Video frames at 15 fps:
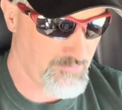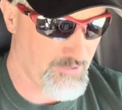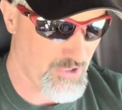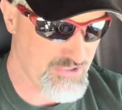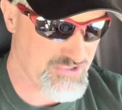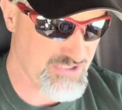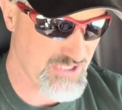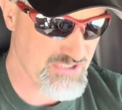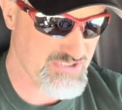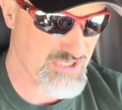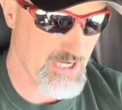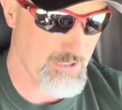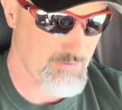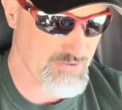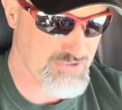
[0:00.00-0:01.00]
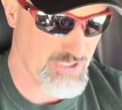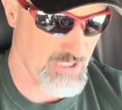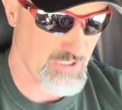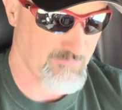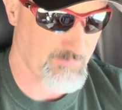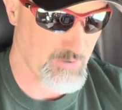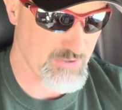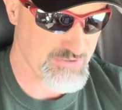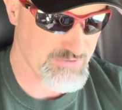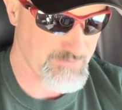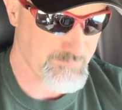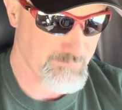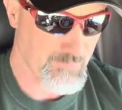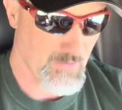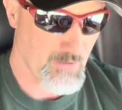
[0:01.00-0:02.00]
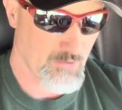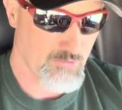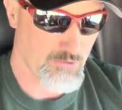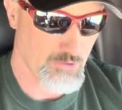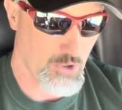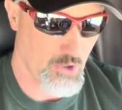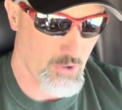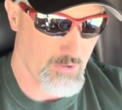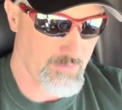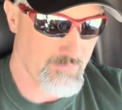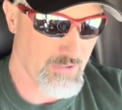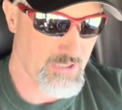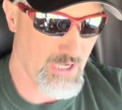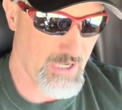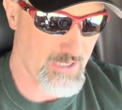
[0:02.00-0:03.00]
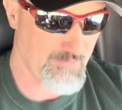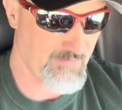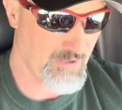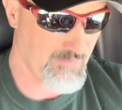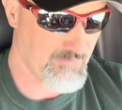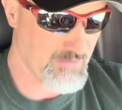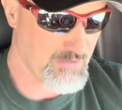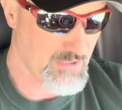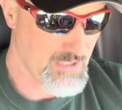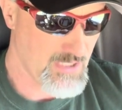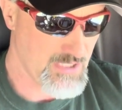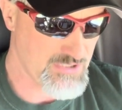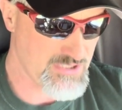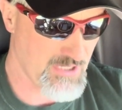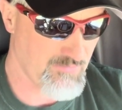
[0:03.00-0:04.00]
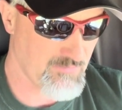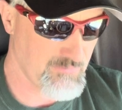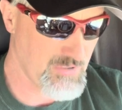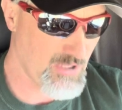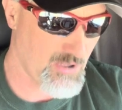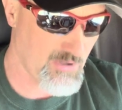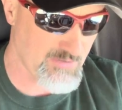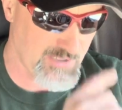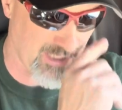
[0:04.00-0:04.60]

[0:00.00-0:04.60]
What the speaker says: Thus says Cyrus, king of Persia, The Lord, the God of heaven, has given me all the